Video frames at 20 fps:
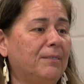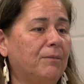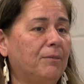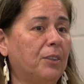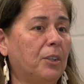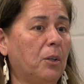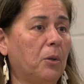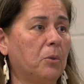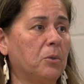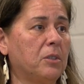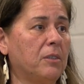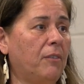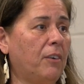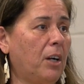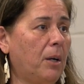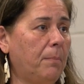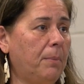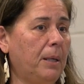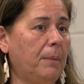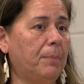for those of
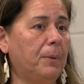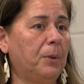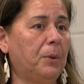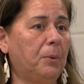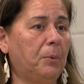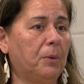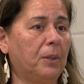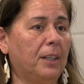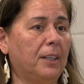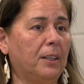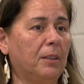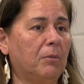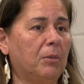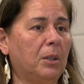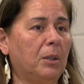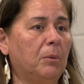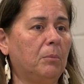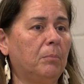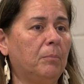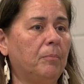our people who were in the
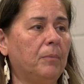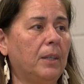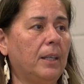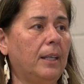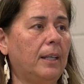room,